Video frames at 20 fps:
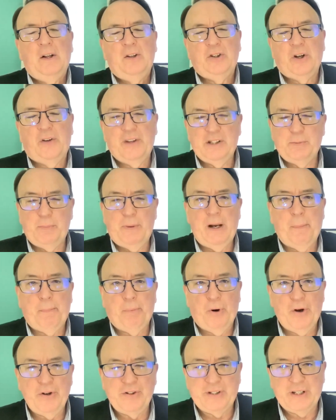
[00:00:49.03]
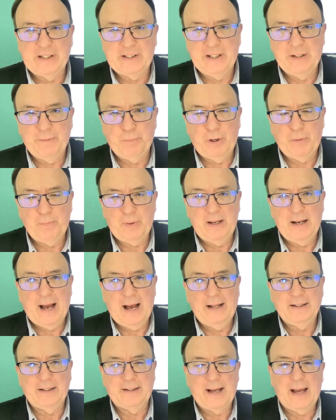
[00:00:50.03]
So this has been a process that we've been
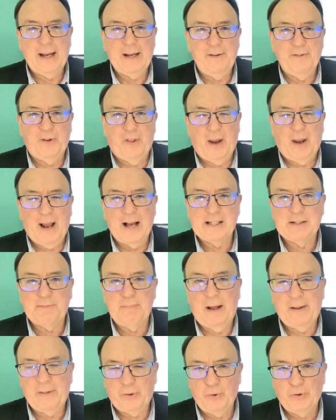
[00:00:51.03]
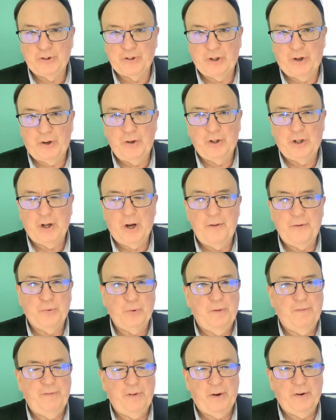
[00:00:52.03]
undertaking for the last month or so, going
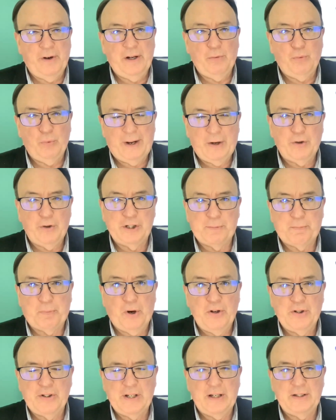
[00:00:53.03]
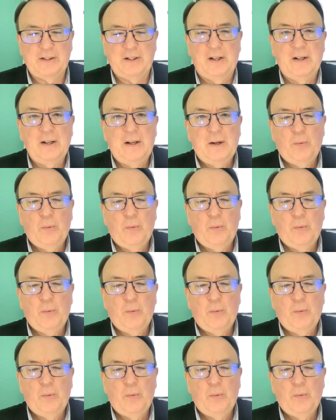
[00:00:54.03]
through a very rigorous process.